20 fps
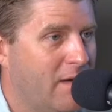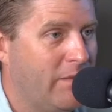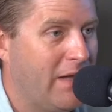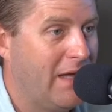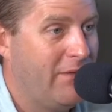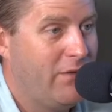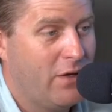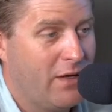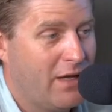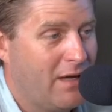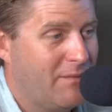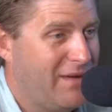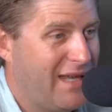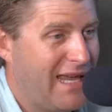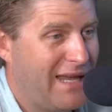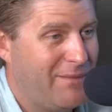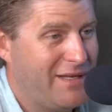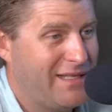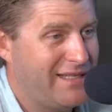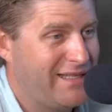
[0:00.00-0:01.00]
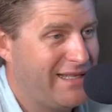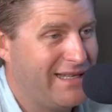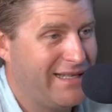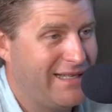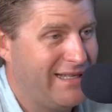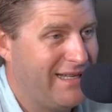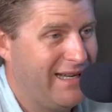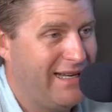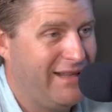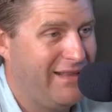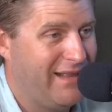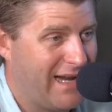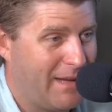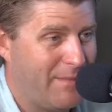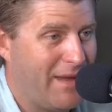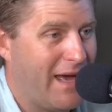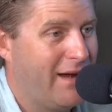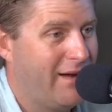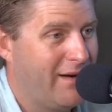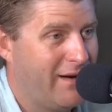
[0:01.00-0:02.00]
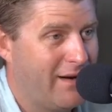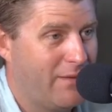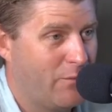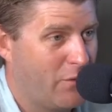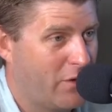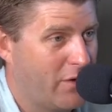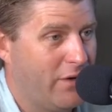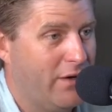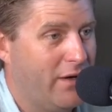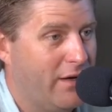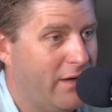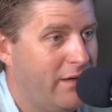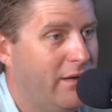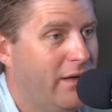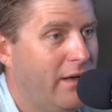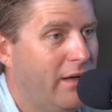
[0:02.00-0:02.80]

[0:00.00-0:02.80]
if you can get me A, B, C, and D, then I'm out of here and we're good.